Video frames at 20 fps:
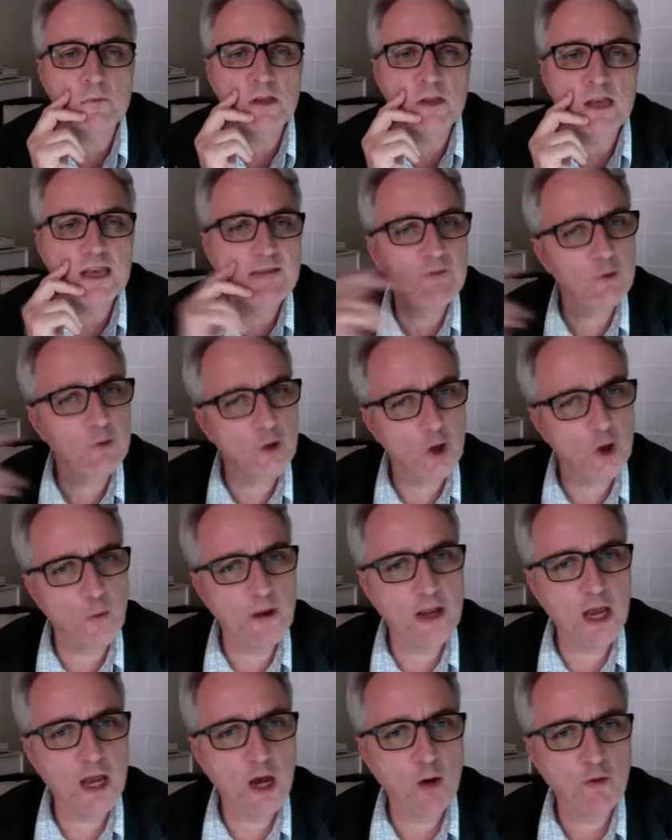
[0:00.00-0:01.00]
Even though we
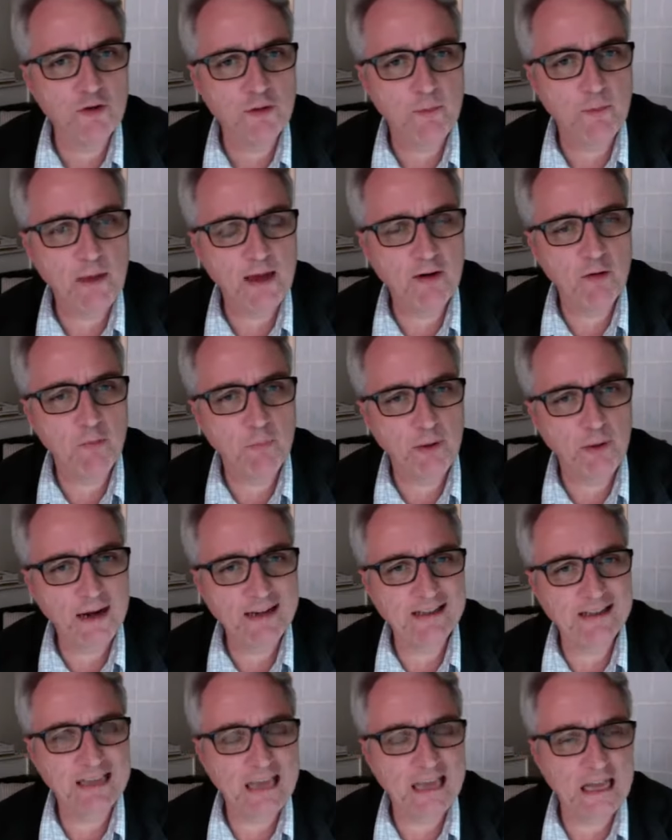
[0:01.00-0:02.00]
know as a matter of
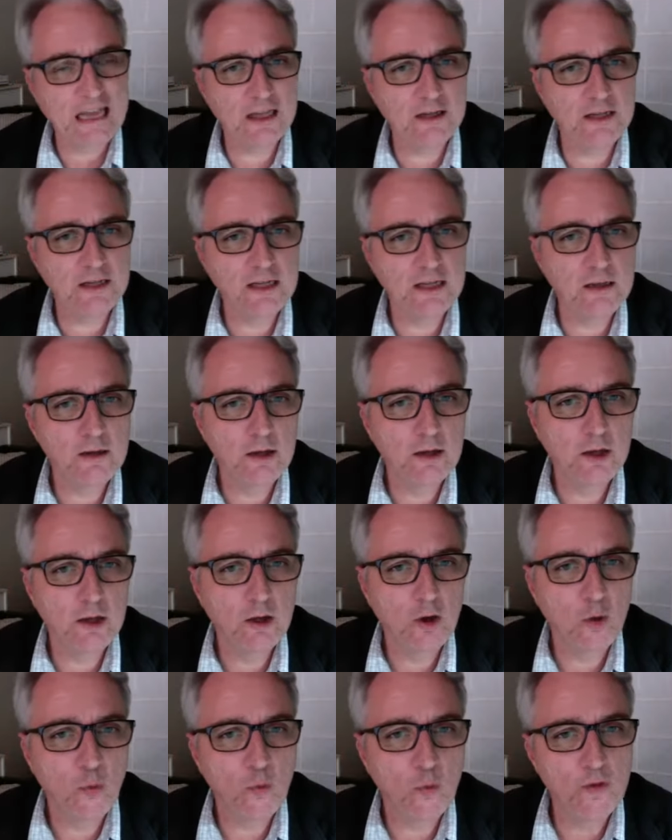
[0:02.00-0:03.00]
practicality,
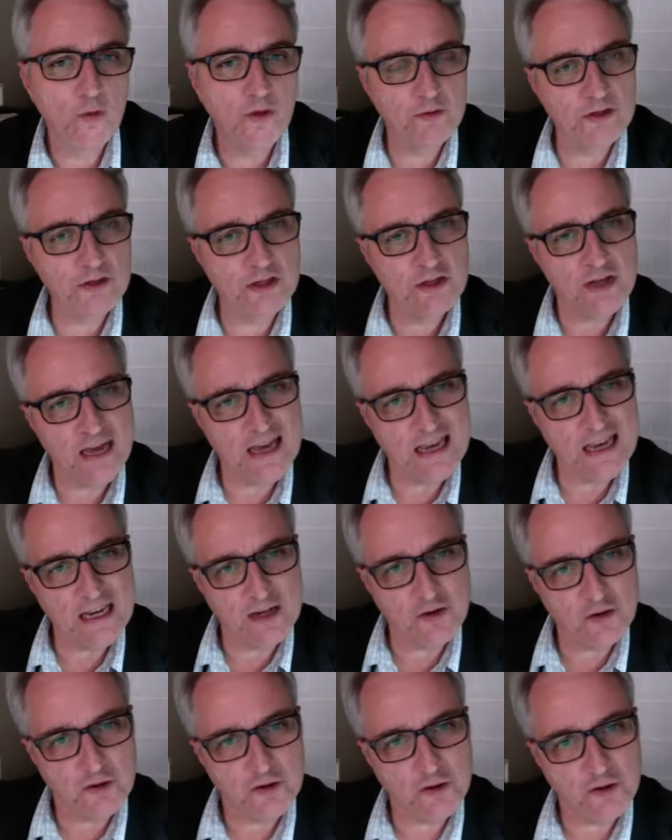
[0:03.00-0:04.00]
with a
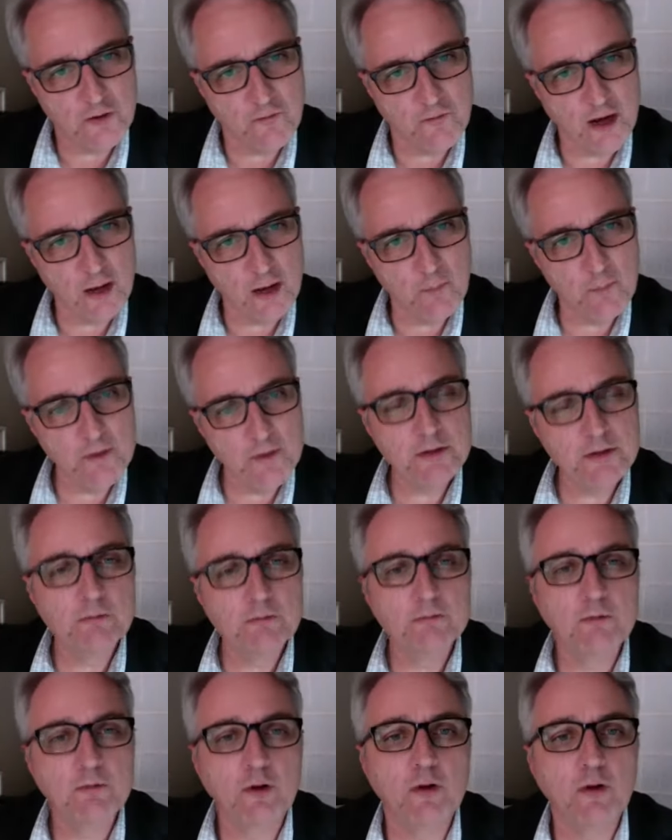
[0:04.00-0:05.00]
staged development
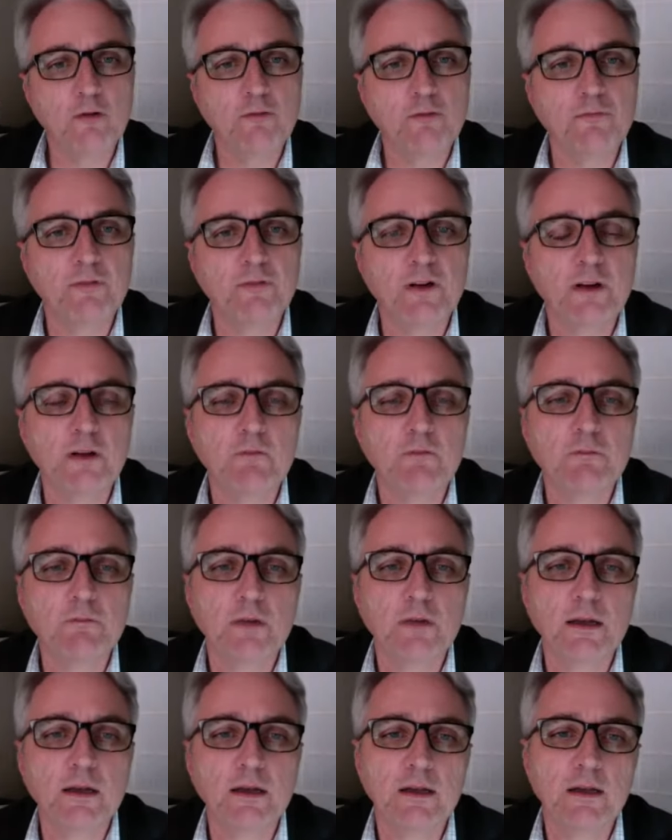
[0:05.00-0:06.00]
of
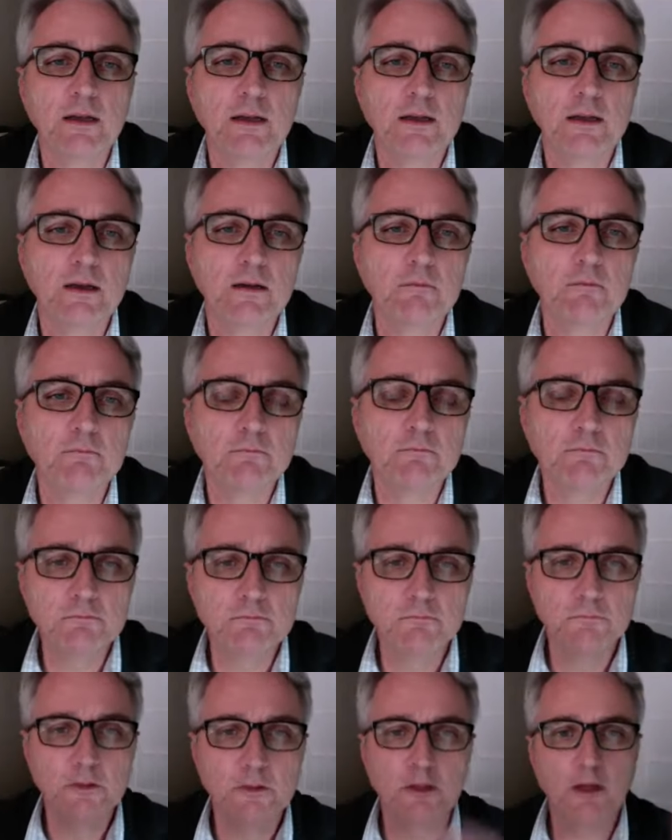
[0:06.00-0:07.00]
a
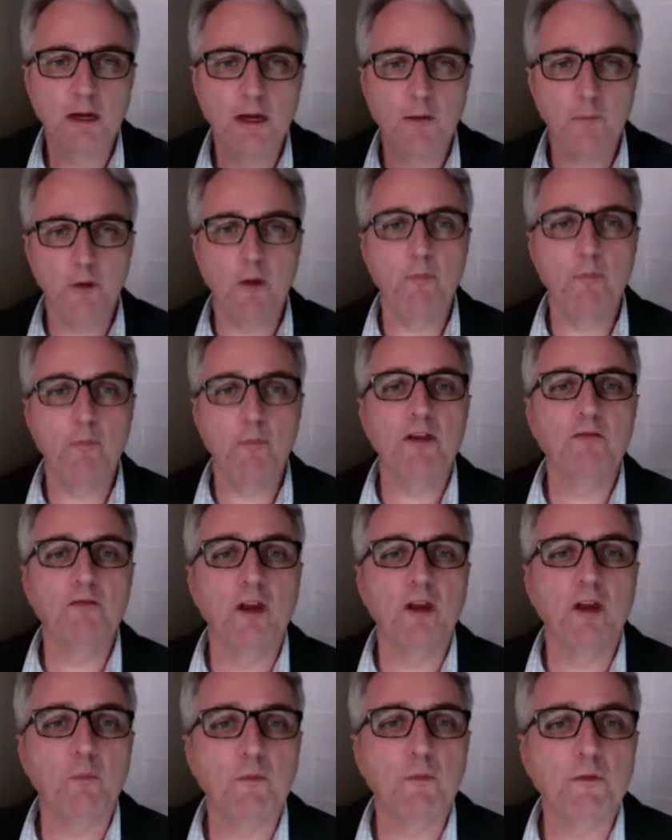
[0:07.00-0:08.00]
property
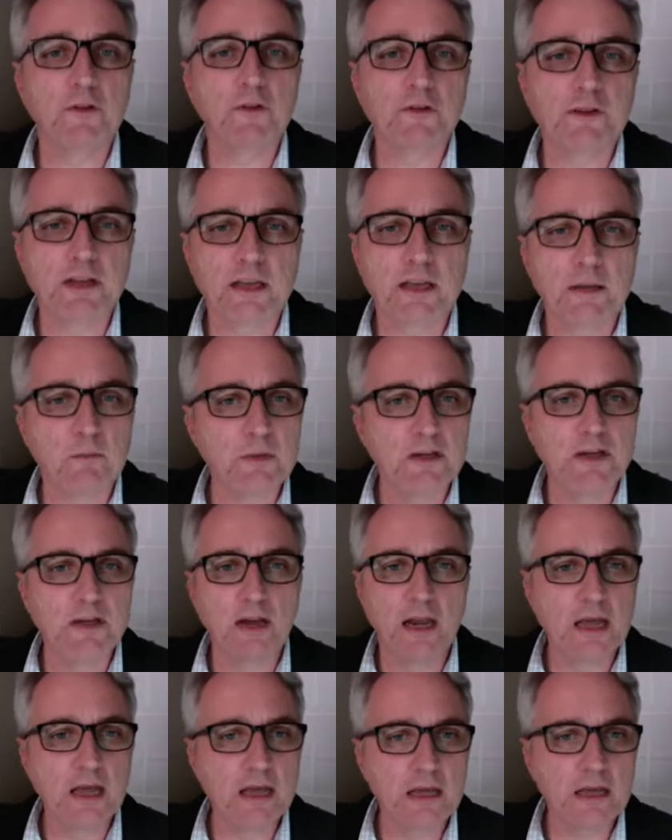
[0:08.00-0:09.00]
development, that there can be
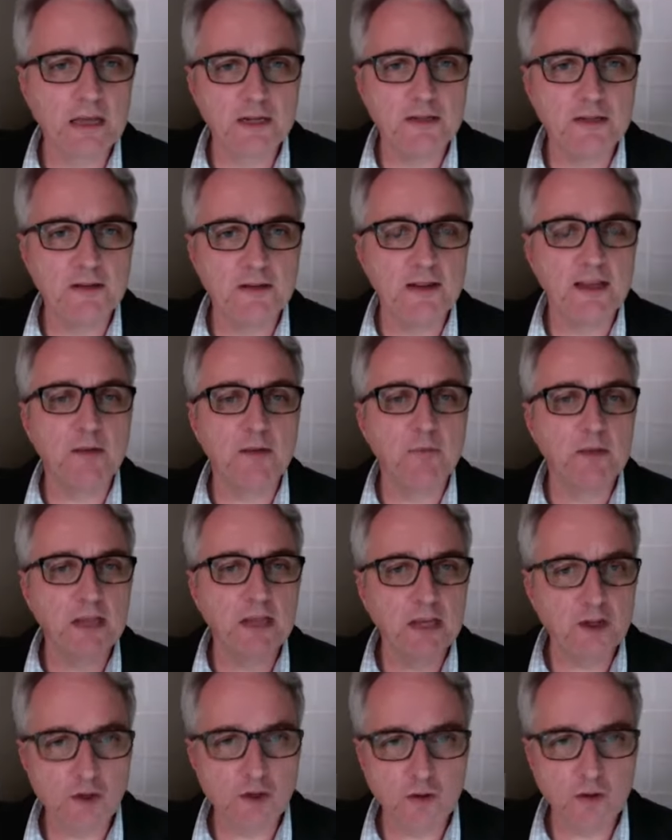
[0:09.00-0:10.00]
delays and there can be
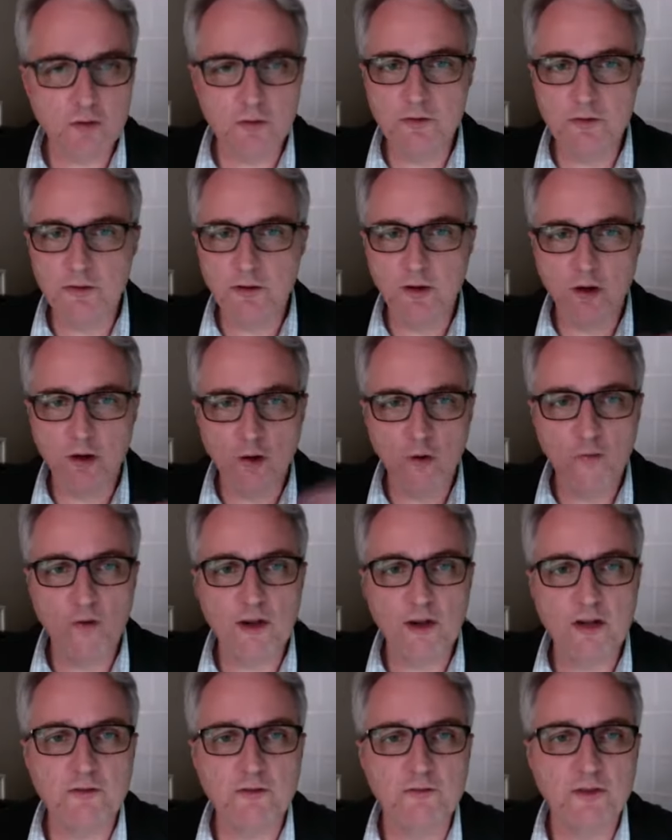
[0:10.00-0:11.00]
issues and a whole
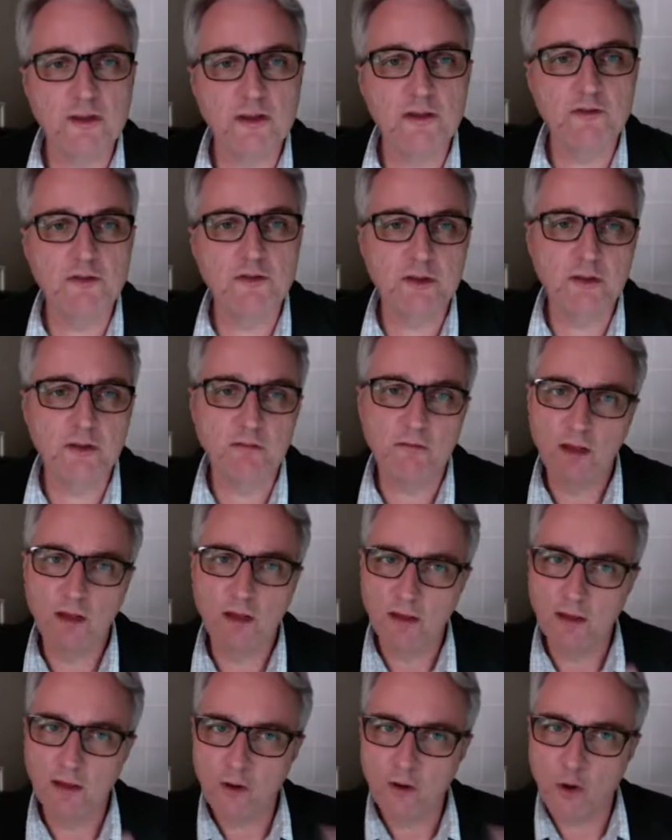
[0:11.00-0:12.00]
range of things that can
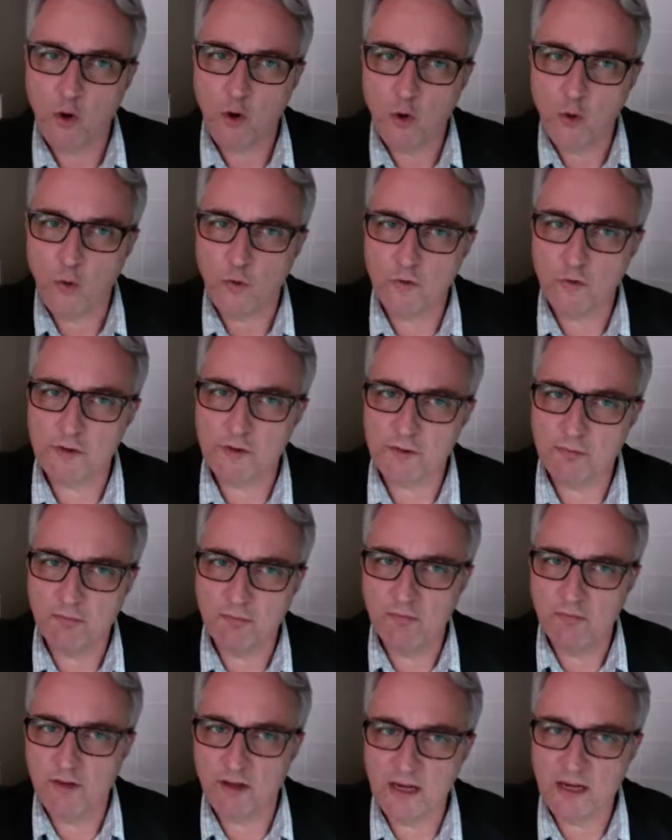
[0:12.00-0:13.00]
cause
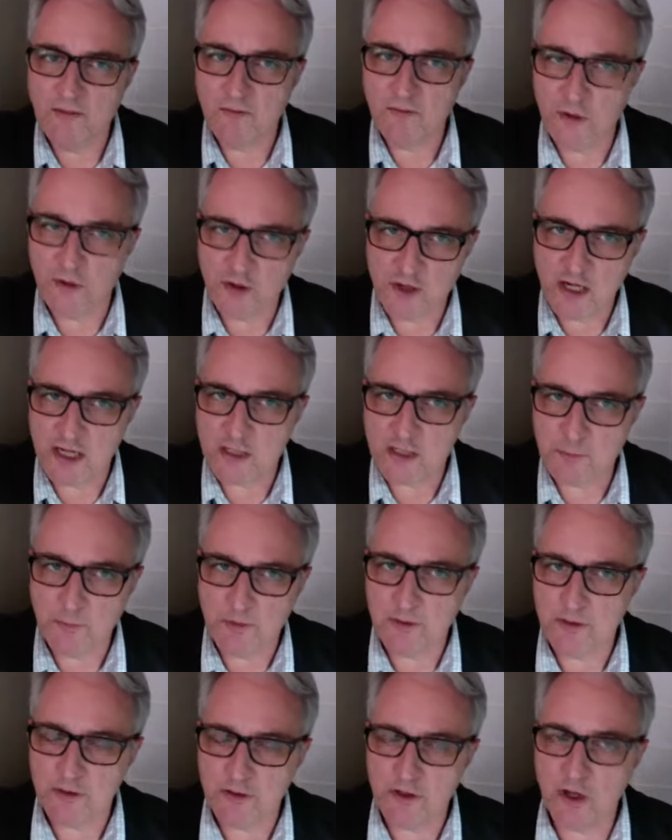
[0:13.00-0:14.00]
the need for adjustment
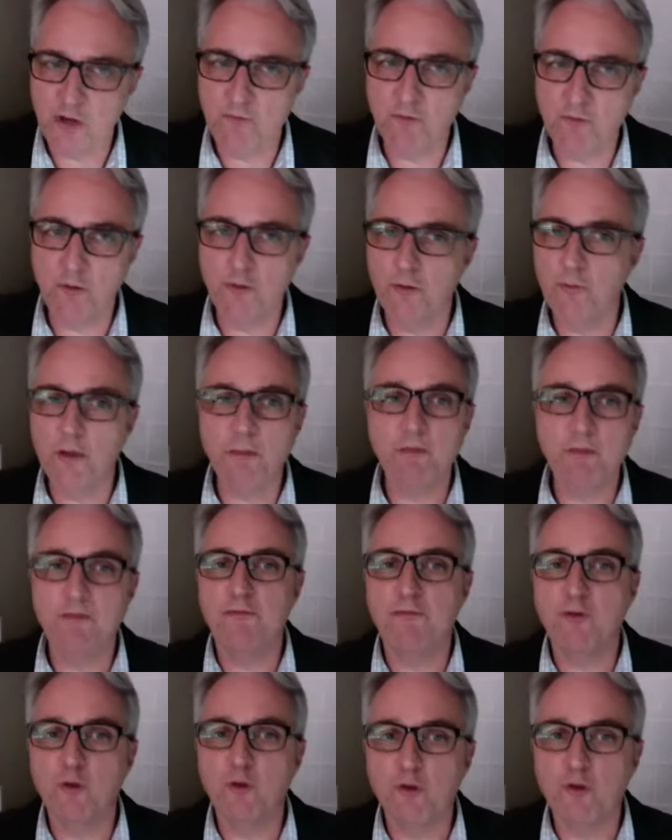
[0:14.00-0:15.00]
and so forth, and maybe
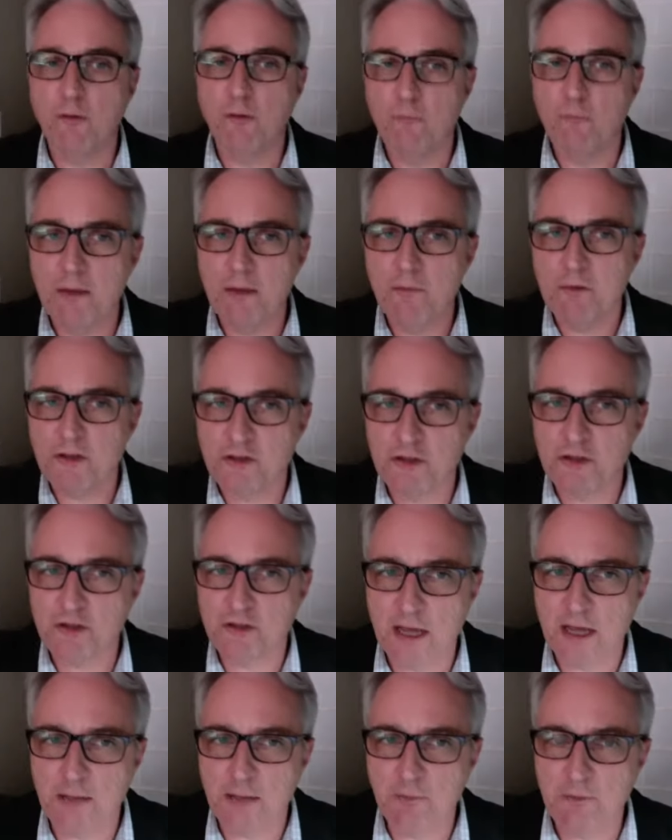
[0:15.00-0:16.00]
further amendments to
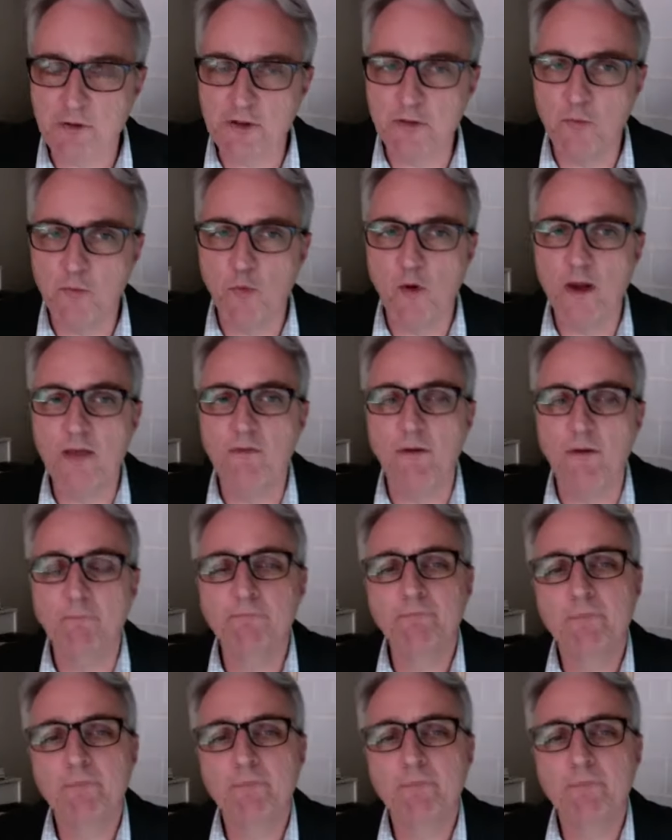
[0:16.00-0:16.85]
statements and whatever.